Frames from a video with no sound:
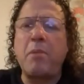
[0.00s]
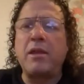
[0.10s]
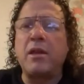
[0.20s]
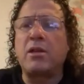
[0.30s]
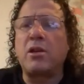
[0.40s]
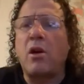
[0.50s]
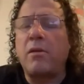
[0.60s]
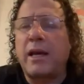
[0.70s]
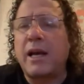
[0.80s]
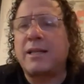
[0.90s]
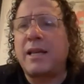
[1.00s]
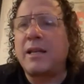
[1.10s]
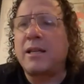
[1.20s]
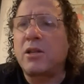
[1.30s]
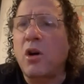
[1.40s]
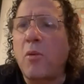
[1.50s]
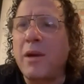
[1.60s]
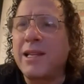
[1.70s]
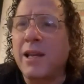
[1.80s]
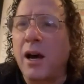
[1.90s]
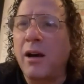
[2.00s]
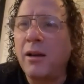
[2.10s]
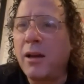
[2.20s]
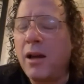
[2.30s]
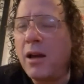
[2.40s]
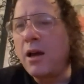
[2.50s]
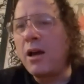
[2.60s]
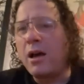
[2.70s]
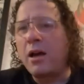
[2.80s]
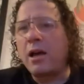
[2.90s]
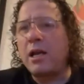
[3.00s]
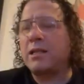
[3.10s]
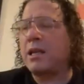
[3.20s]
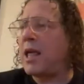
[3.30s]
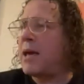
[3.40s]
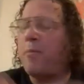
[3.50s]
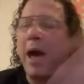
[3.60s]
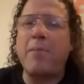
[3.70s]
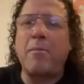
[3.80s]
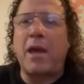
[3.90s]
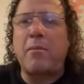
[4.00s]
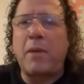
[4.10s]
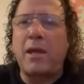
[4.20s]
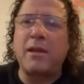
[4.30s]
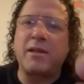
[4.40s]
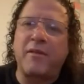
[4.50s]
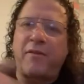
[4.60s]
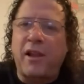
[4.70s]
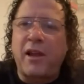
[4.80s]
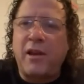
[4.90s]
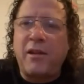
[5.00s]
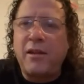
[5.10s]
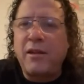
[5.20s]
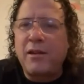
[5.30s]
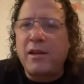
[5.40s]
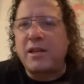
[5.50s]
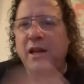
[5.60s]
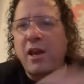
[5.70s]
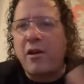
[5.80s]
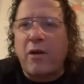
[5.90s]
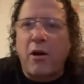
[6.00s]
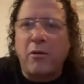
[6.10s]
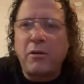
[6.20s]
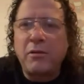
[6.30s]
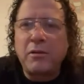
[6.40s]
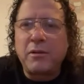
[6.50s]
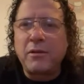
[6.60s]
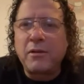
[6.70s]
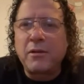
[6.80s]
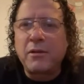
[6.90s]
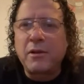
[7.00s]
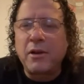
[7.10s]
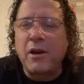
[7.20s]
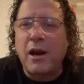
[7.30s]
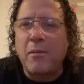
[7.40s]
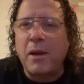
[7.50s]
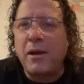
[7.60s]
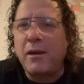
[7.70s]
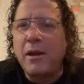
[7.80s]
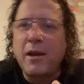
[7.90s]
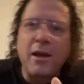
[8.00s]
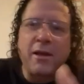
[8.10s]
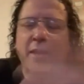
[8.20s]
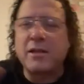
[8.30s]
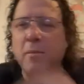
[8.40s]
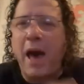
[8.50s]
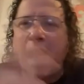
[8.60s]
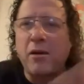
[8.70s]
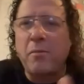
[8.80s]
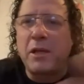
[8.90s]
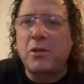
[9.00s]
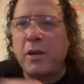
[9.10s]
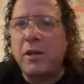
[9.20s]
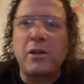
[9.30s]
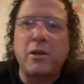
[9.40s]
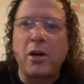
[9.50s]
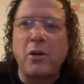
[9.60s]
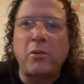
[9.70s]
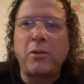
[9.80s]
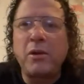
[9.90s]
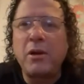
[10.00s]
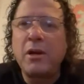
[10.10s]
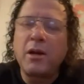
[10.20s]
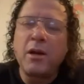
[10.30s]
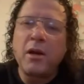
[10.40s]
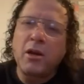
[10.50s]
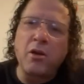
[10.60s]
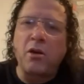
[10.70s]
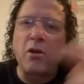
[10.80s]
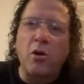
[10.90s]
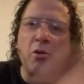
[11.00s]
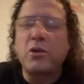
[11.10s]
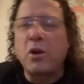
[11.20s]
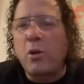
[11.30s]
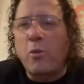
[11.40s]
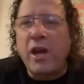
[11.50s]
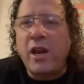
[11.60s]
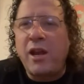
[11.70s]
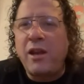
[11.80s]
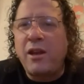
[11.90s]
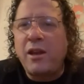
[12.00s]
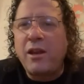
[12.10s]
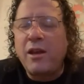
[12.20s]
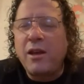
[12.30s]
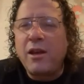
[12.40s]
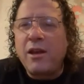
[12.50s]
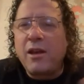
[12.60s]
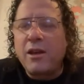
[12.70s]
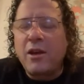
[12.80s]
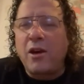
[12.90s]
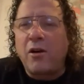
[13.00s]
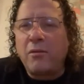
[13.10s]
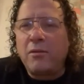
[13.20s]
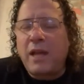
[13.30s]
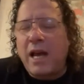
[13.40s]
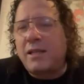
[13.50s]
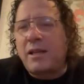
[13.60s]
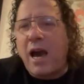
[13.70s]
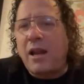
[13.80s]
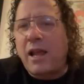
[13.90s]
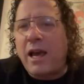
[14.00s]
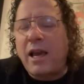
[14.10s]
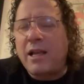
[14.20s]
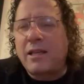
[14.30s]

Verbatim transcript: mean, there's all, like I said, it's always a. It's like Batman, man. There's a villain, there's a hero. You know what I mean? There's a battle between the two. You don't know who's going to win it. You know, that's kind of like,